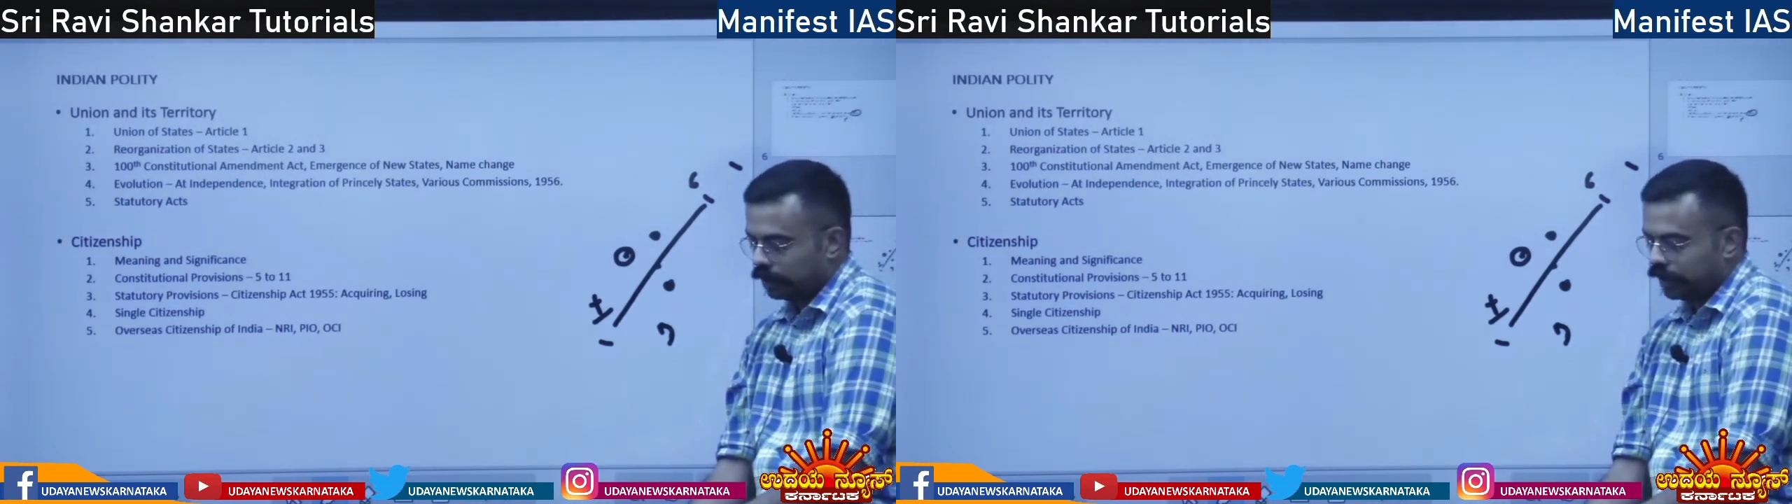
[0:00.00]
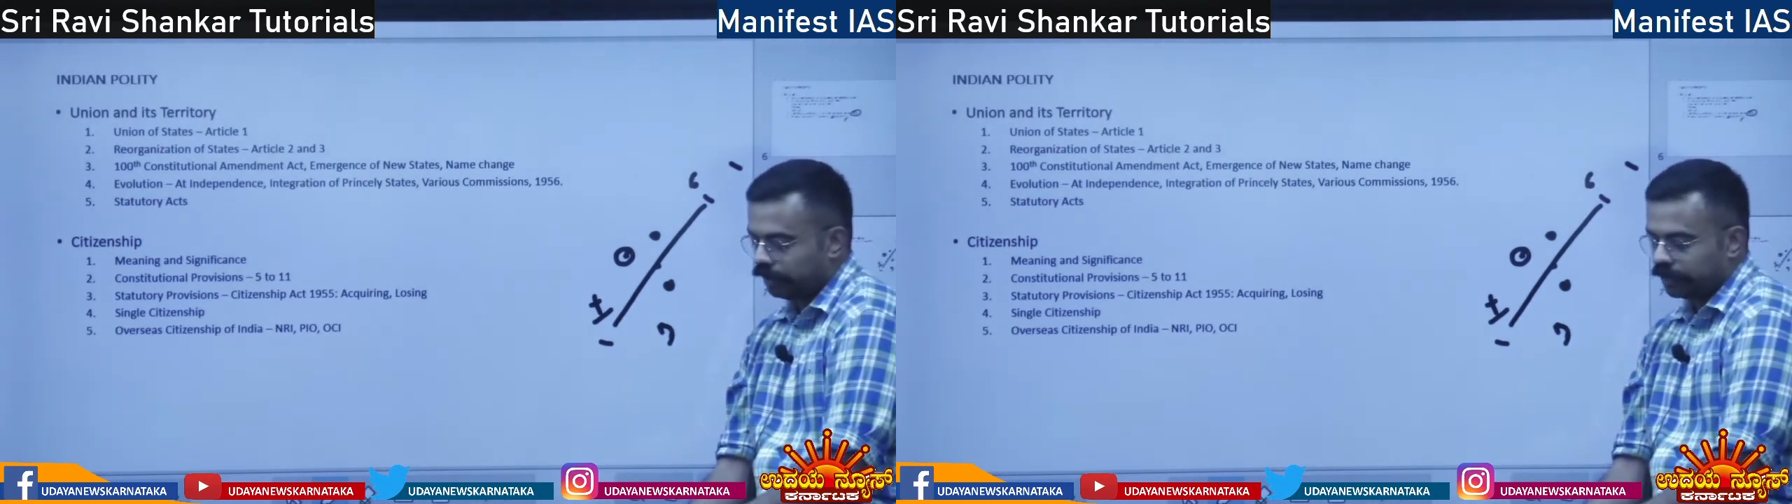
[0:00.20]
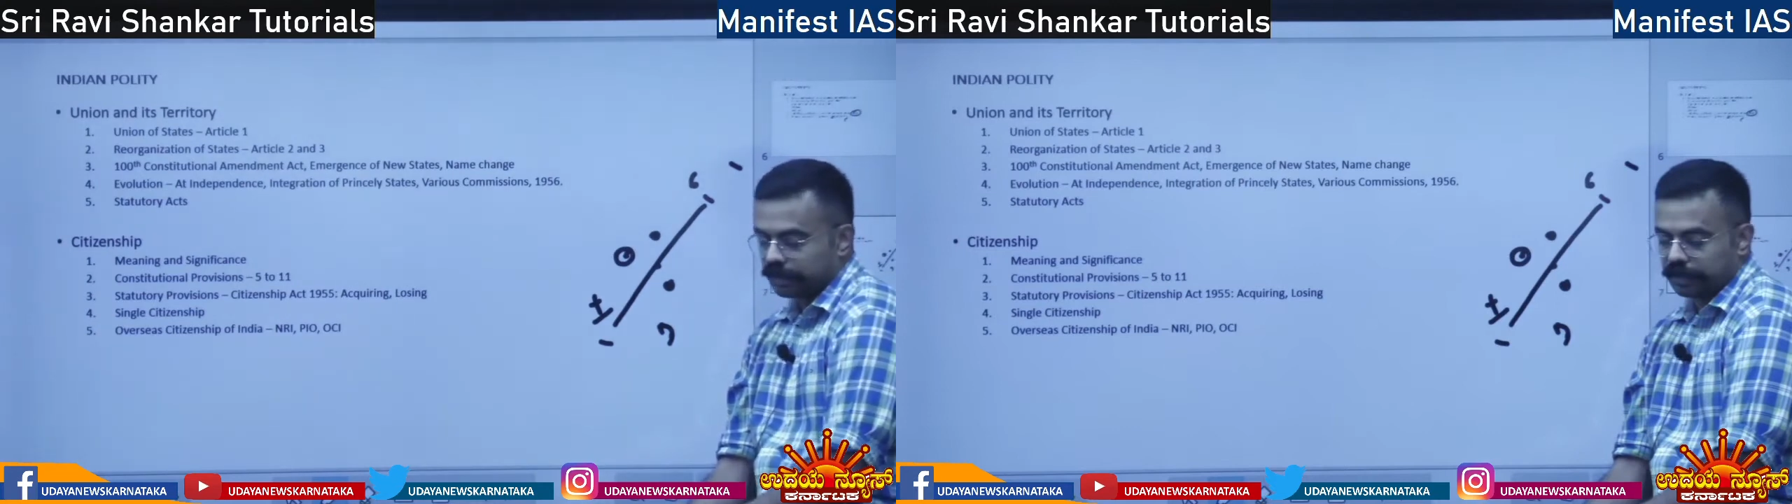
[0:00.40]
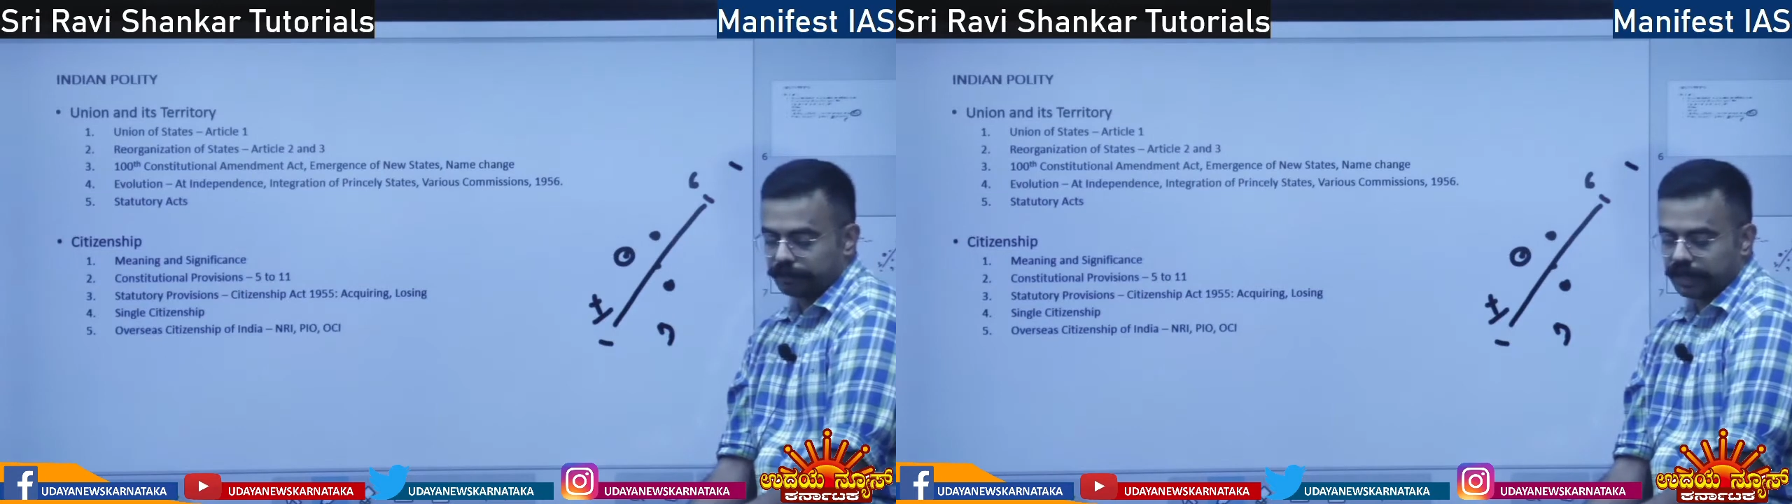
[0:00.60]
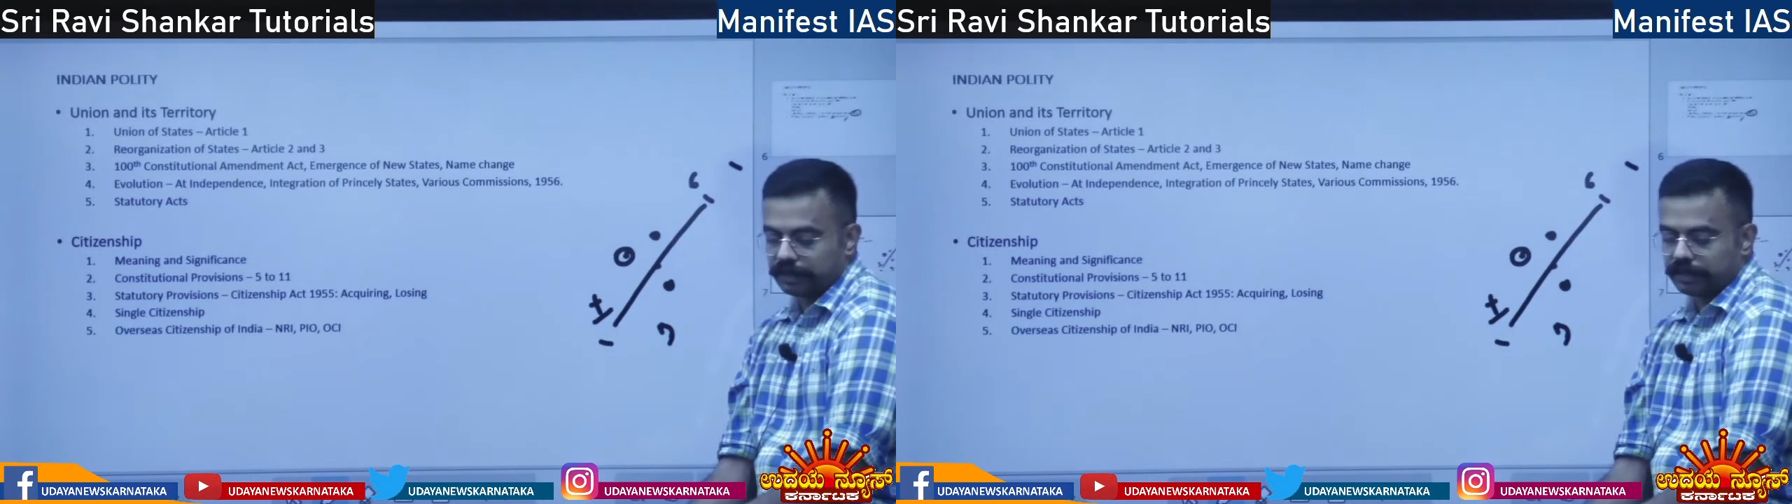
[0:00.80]
linguistic
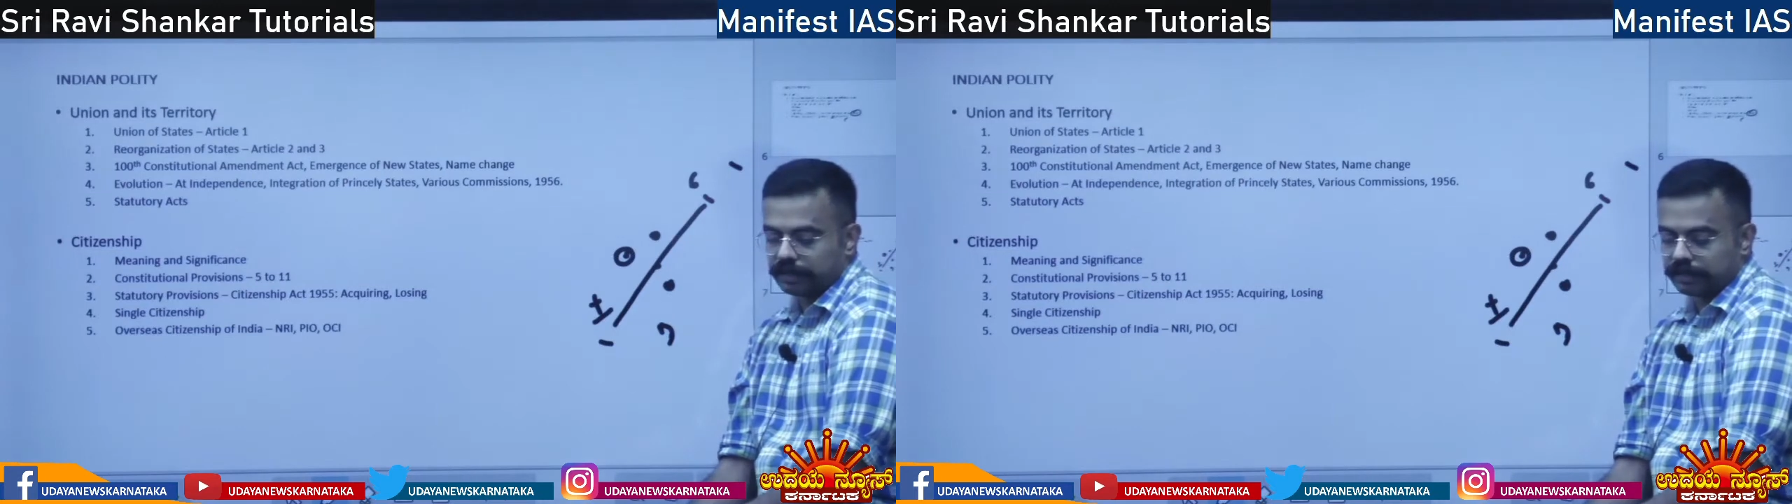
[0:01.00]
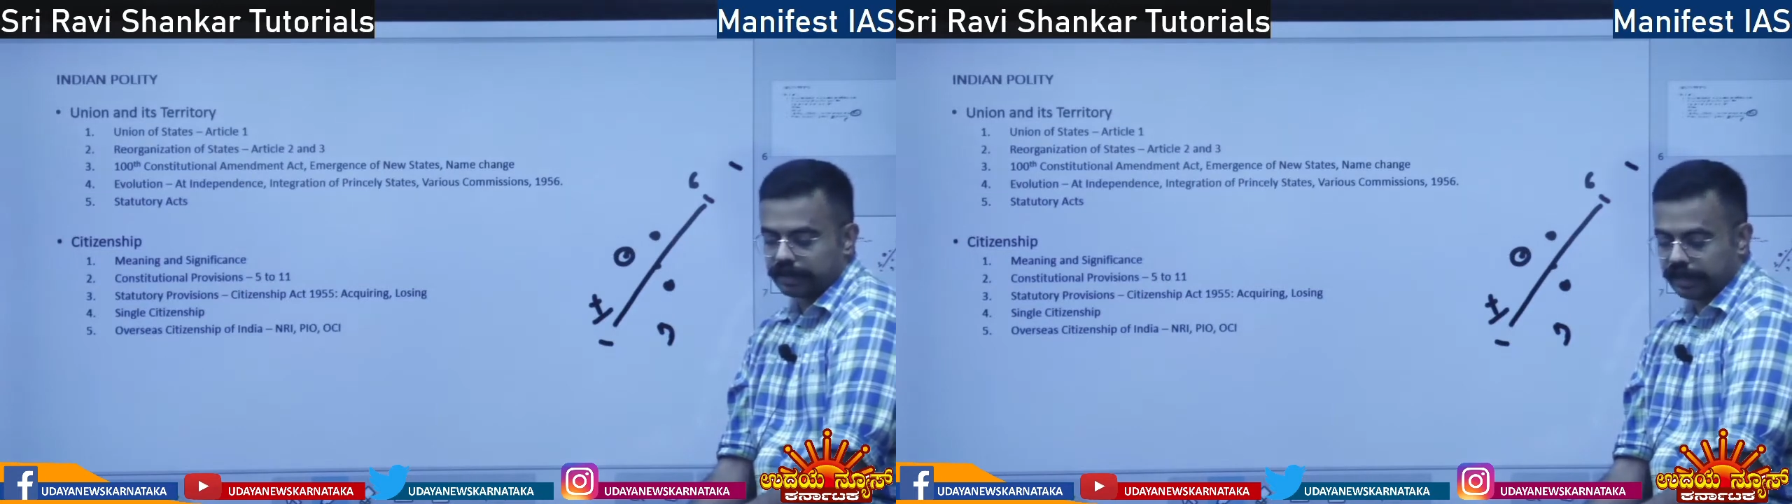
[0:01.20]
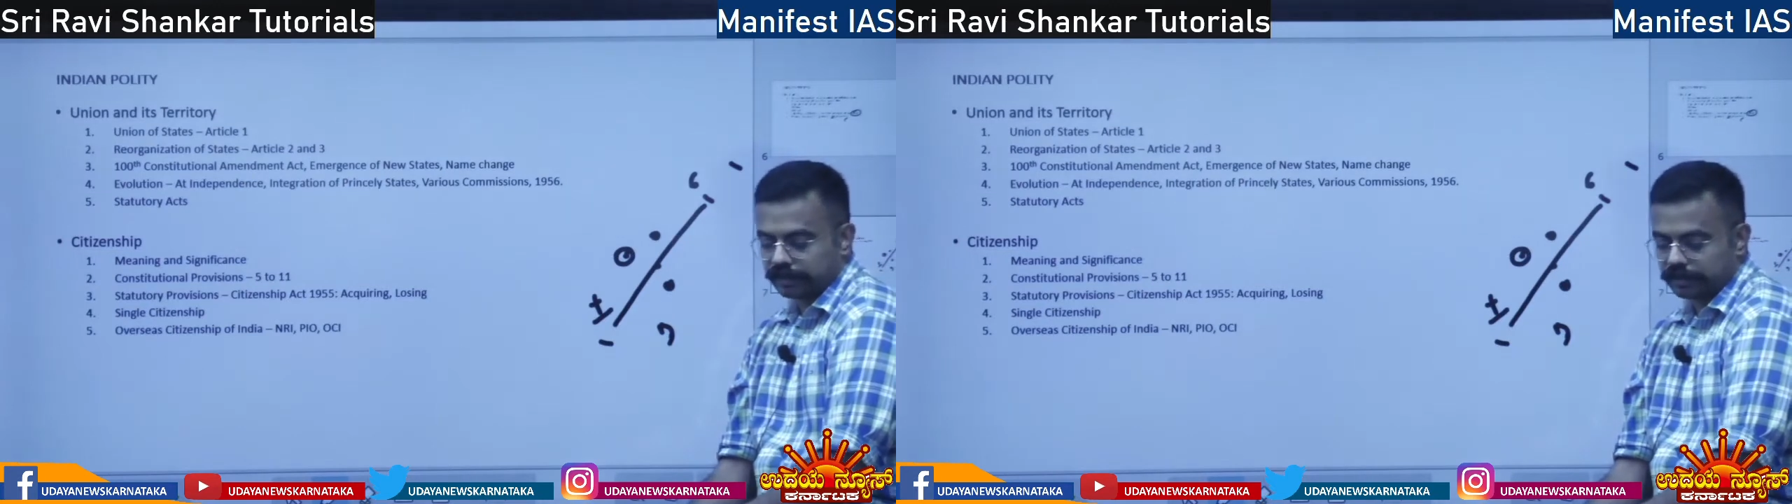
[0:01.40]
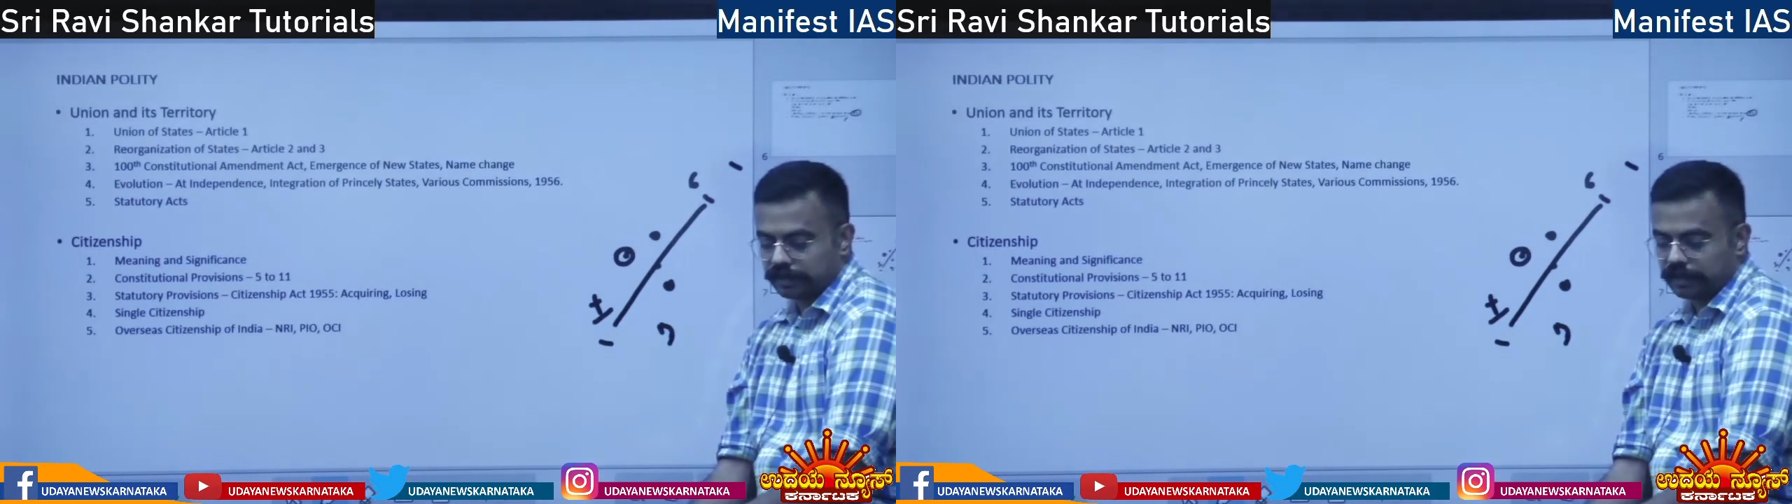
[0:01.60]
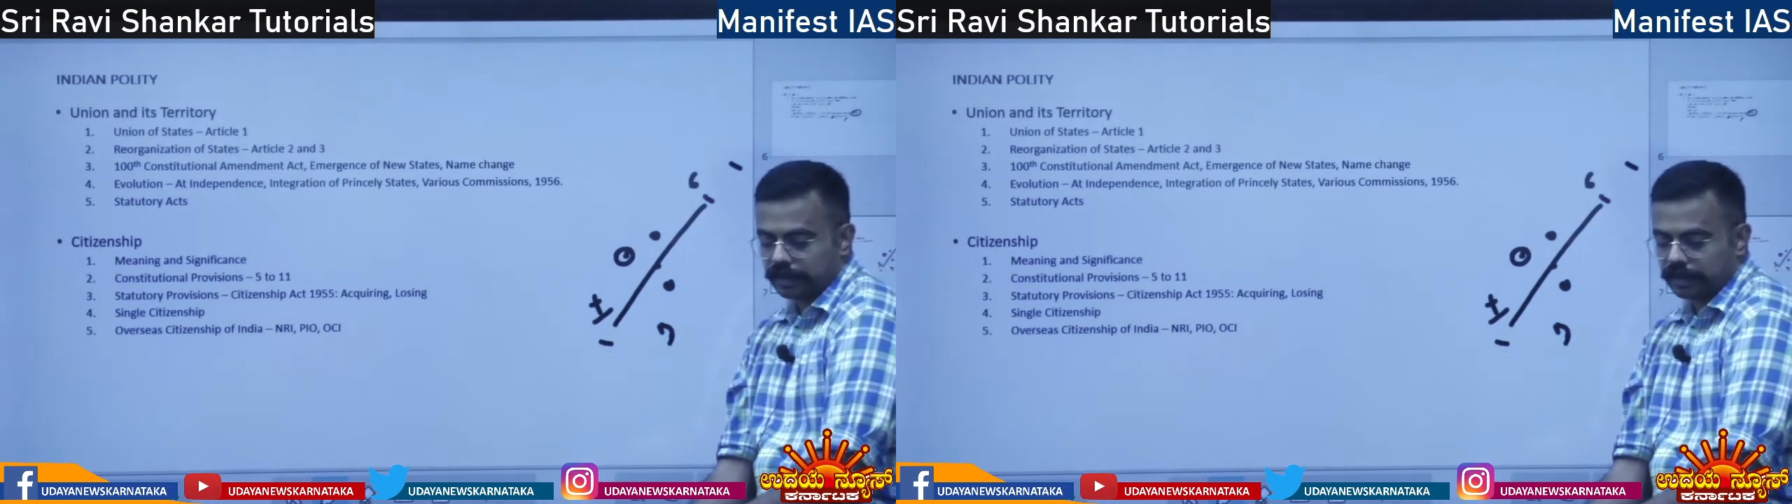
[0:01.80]
based states.